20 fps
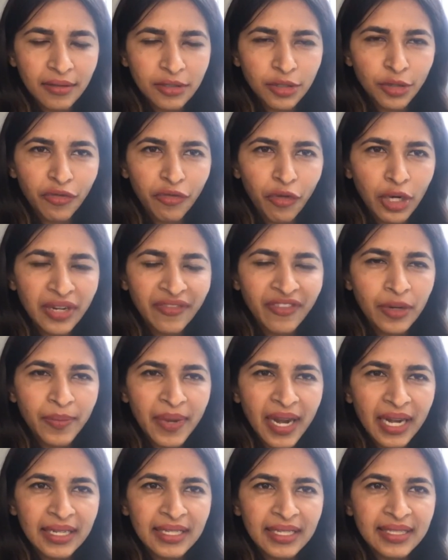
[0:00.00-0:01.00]
whatever
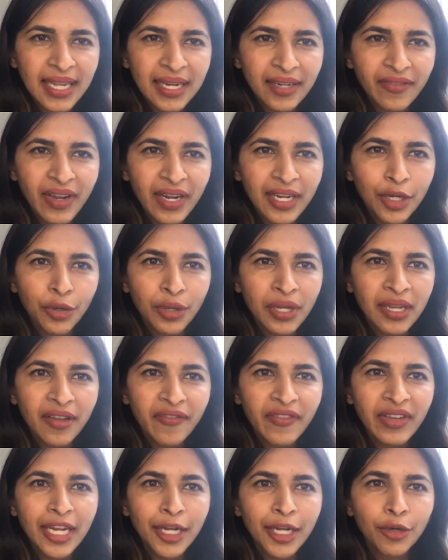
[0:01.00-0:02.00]
practice that we are doing,
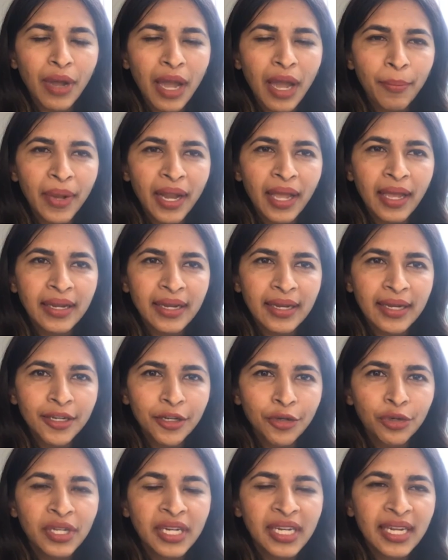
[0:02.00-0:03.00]
we need to apply it
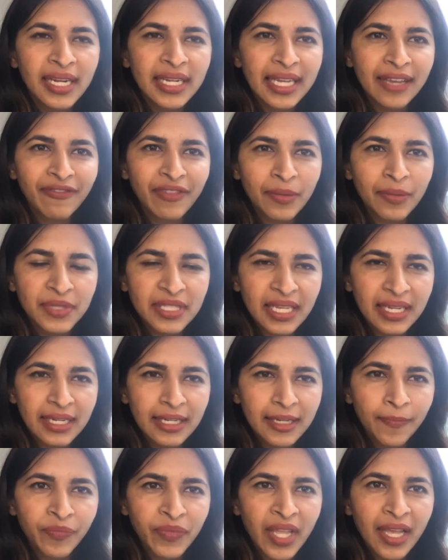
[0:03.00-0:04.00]
to a real-time website.
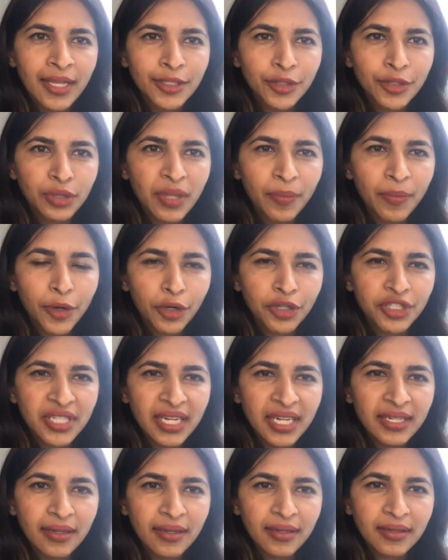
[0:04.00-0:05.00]
So the
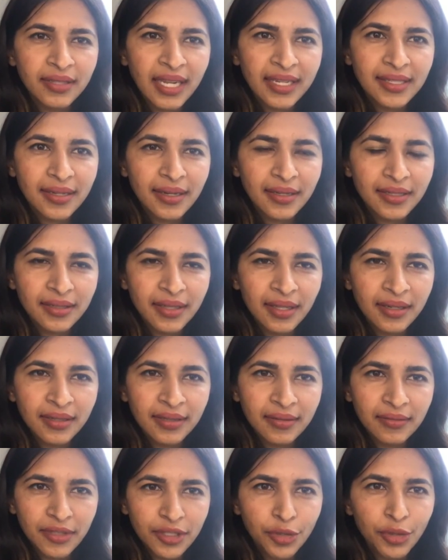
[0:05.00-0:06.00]
project that the
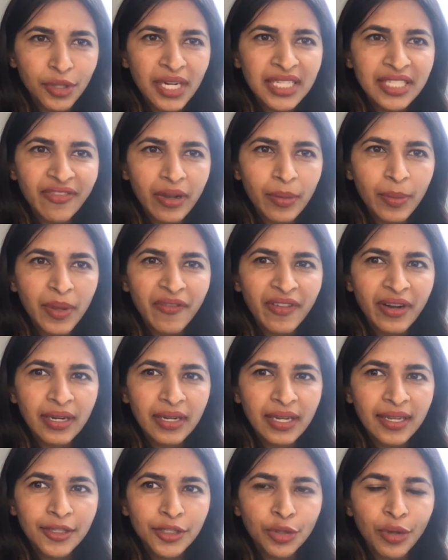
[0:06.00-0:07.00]
students will be
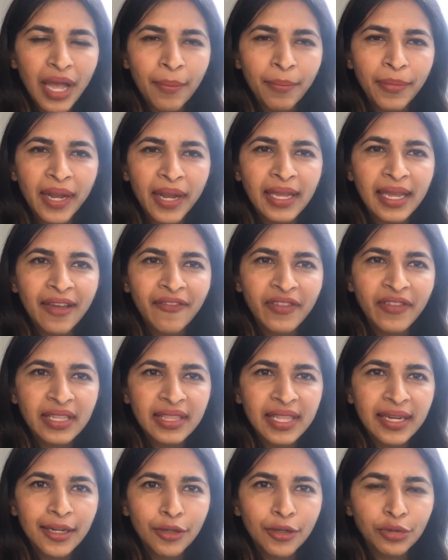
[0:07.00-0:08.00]
working, so apply
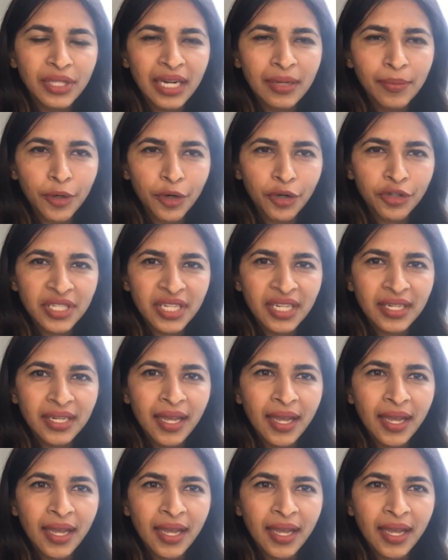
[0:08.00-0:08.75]
everything to that project.